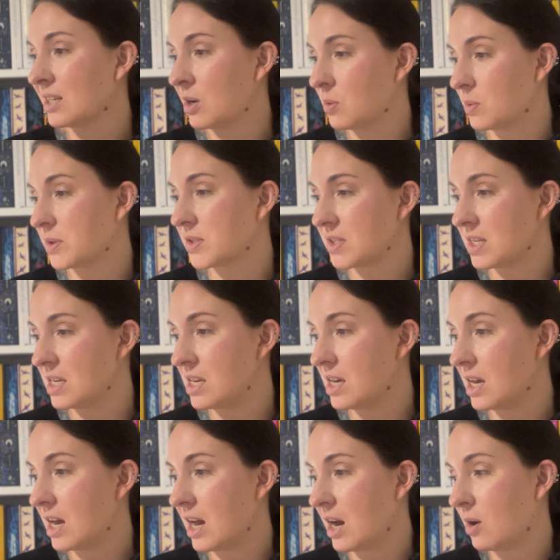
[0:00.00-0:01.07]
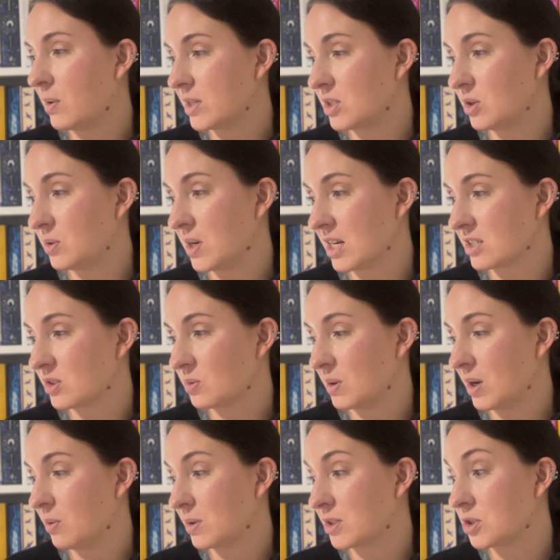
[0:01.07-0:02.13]
we'll see how I do next
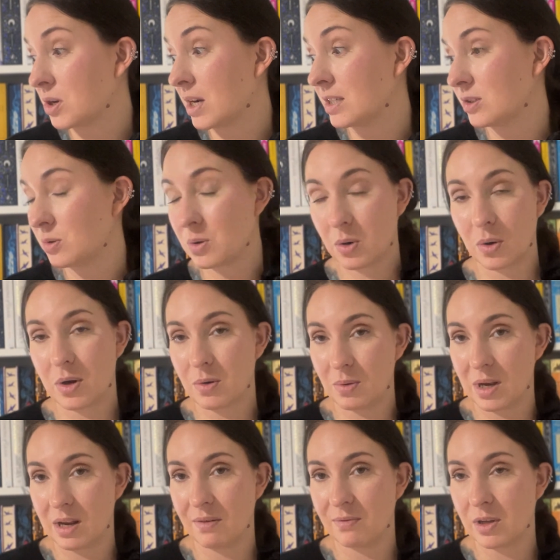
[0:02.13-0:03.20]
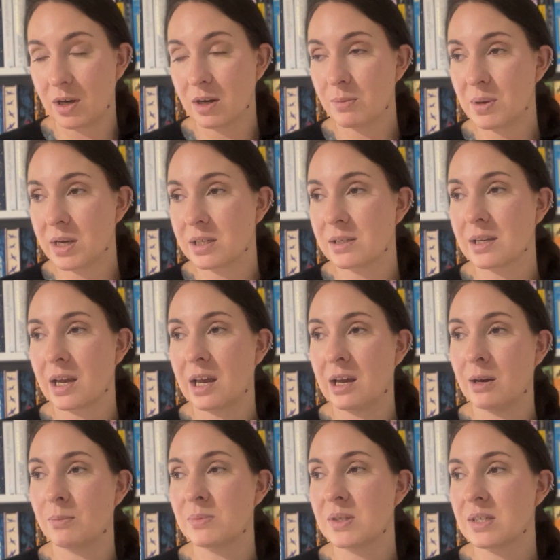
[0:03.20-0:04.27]
week with trying to record a reading vlog, because I
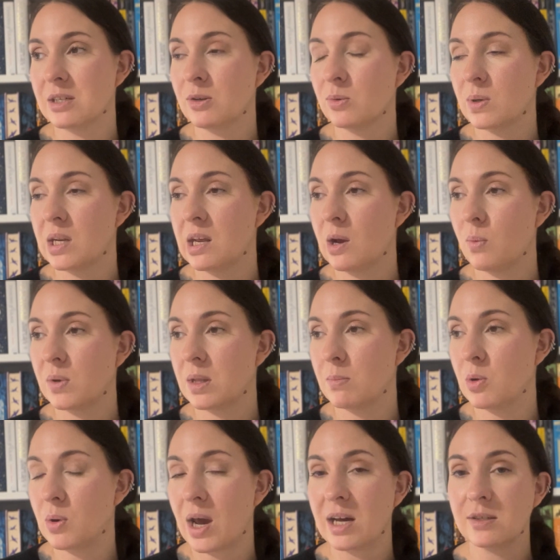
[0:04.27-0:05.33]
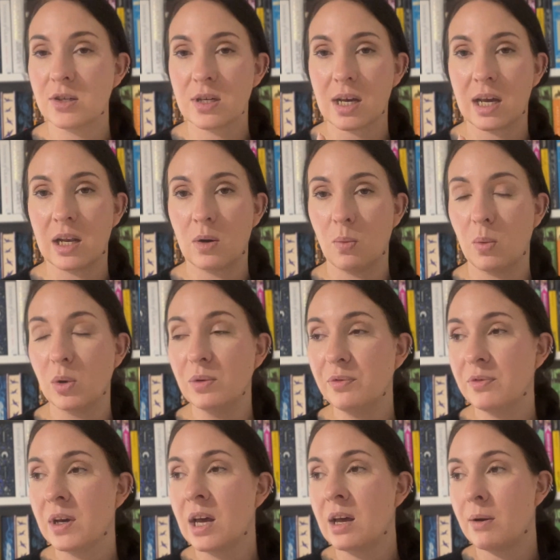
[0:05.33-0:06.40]
am still reading When the Moon Hatched and Wolf
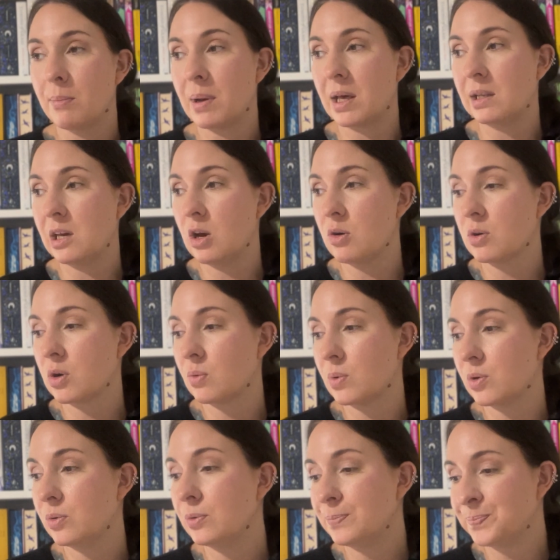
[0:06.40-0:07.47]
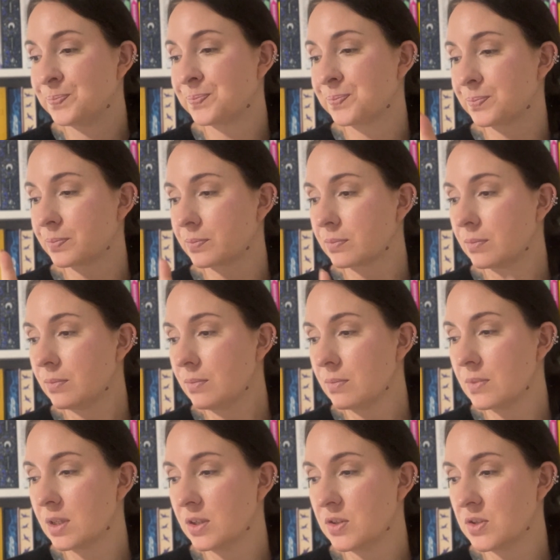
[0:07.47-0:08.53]
by Leo Carew.
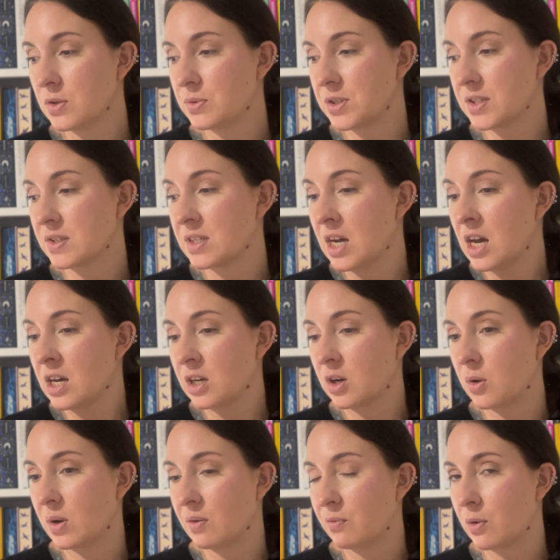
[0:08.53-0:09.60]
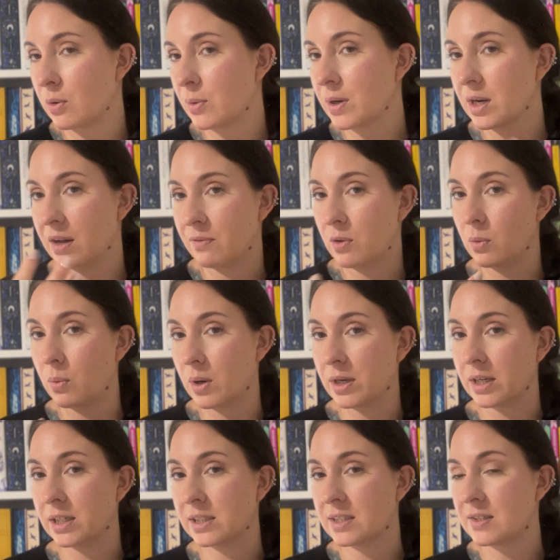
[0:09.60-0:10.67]
So just going forward, if you want
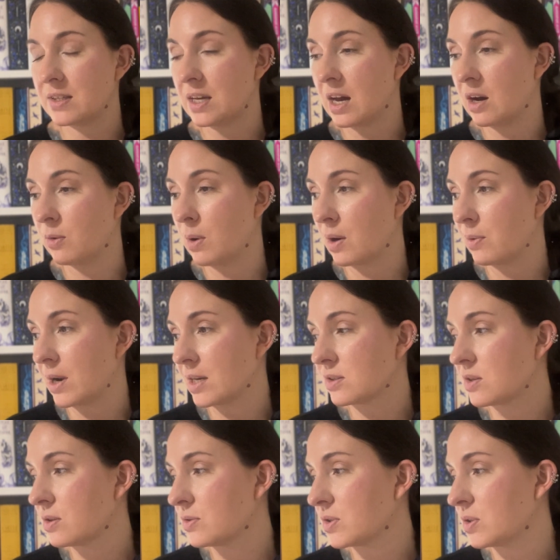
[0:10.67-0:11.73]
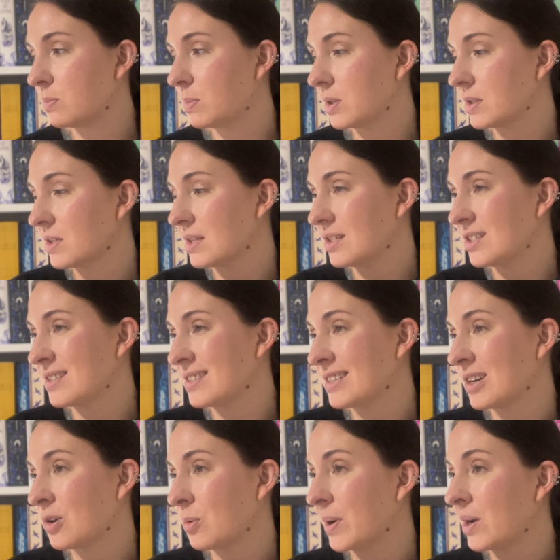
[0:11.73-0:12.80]
to see how I react to those 2 books, just
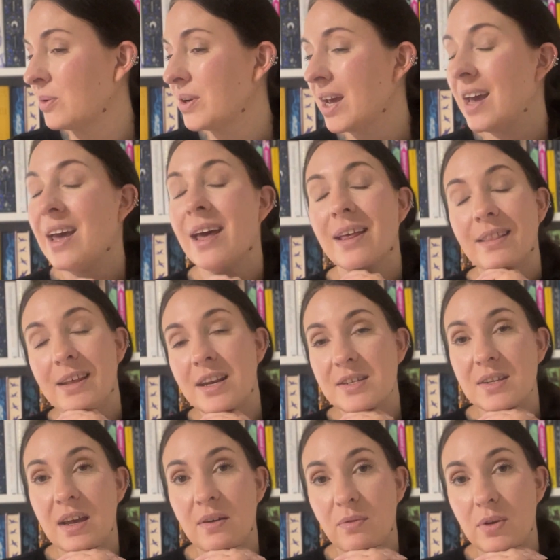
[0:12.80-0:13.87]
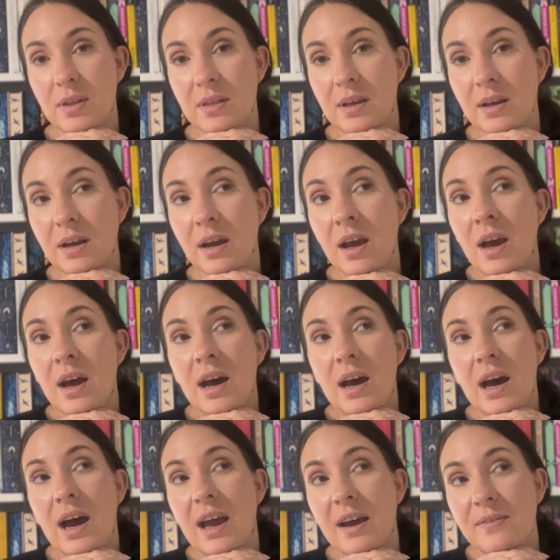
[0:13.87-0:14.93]
stick around. And that is everything
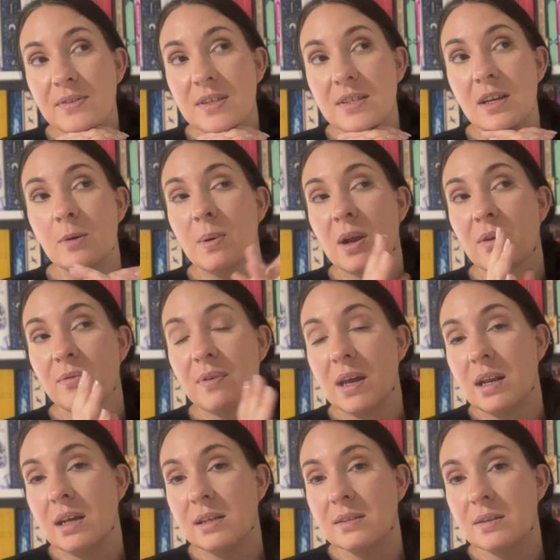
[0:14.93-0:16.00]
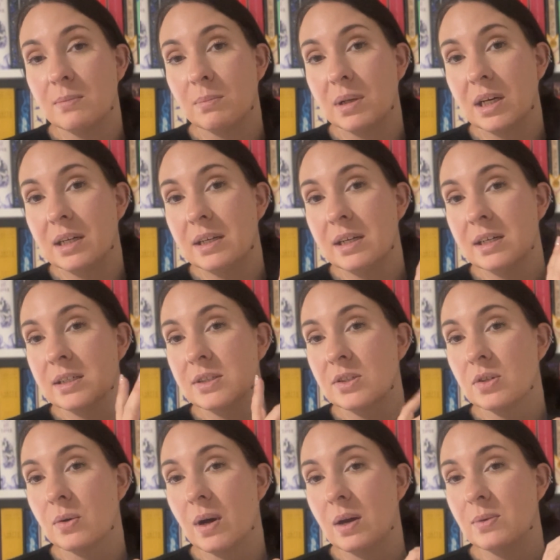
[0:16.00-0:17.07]
I have to say about A Fate Inked in Blood.
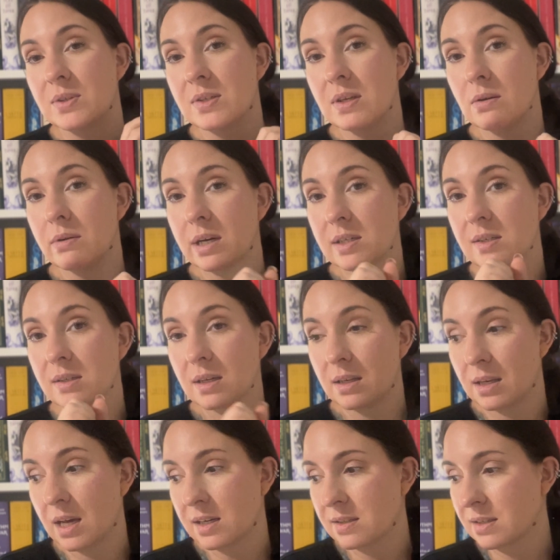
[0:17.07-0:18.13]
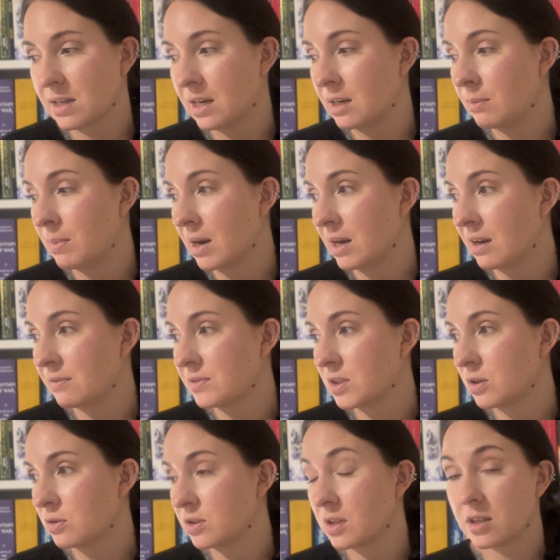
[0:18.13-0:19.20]
So I will see you guys next time. I have to
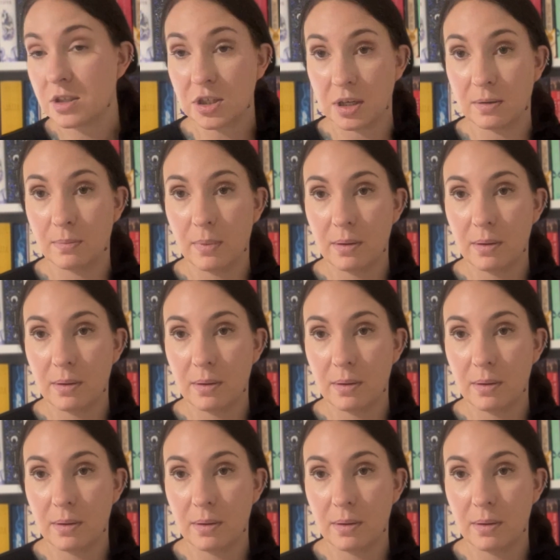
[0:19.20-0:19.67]
go to the gym